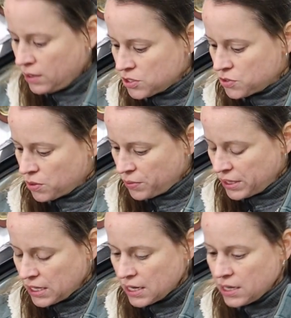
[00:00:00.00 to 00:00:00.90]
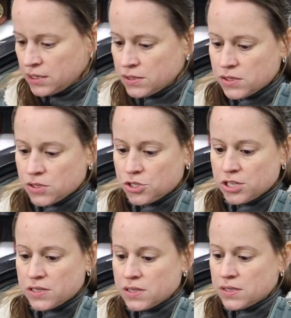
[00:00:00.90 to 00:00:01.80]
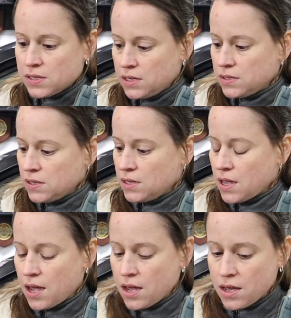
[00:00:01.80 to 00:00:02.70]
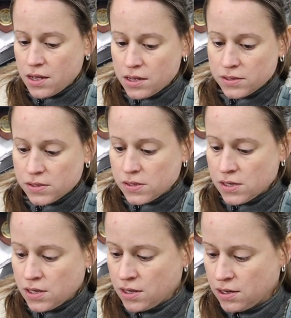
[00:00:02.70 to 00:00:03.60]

So it really is just as easy as